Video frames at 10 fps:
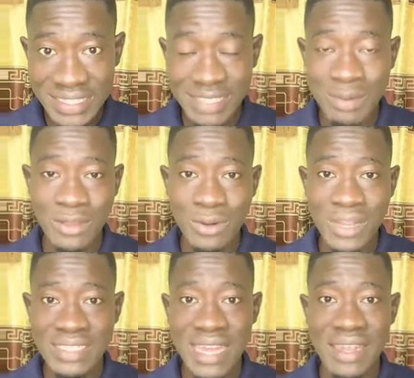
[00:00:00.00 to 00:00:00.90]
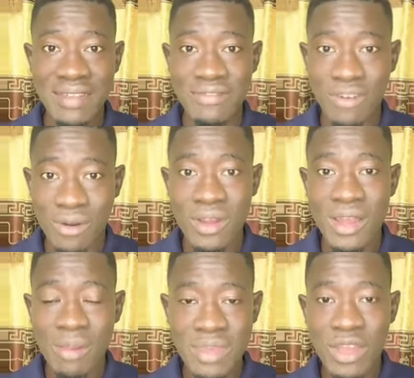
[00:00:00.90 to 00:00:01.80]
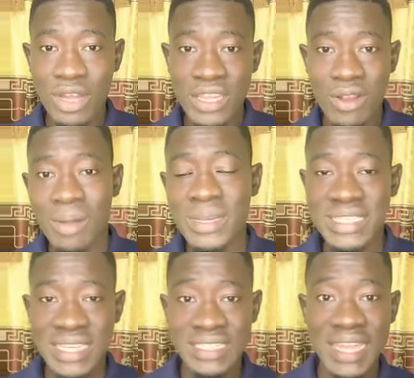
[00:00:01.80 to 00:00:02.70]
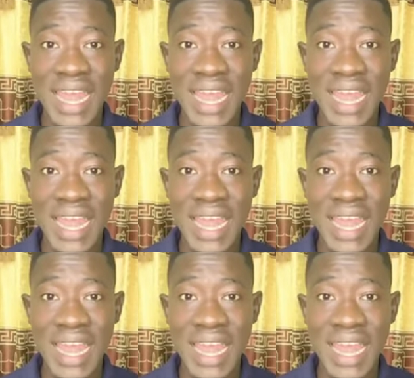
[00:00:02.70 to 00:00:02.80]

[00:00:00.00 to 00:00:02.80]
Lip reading: this particular signing for me on the comment section.